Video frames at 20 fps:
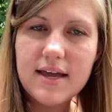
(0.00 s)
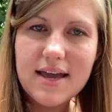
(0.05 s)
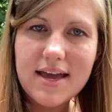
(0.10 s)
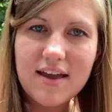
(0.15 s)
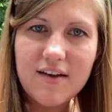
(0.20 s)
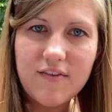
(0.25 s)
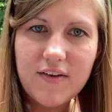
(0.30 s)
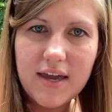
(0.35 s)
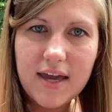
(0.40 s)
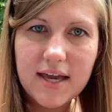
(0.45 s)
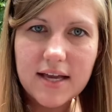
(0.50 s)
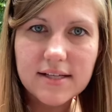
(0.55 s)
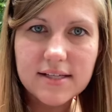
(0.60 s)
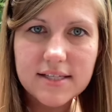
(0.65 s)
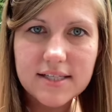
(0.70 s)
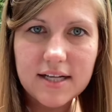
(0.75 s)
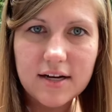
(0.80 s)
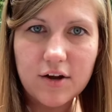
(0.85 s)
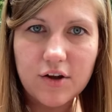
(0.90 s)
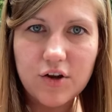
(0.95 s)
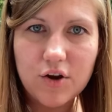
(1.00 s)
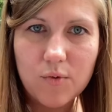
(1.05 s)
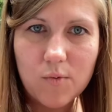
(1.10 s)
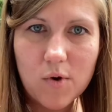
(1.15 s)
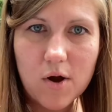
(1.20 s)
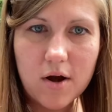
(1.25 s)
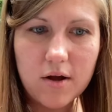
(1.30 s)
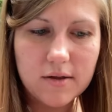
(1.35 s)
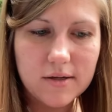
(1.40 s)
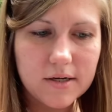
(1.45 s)
if he can sit on your
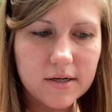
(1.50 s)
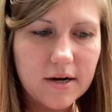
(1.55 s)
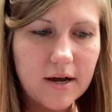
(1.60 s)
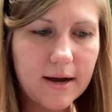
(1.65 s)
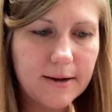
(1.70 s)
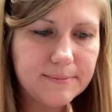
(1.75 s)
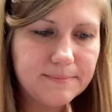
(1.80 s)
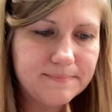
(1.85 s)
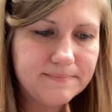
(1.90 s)
wall or not.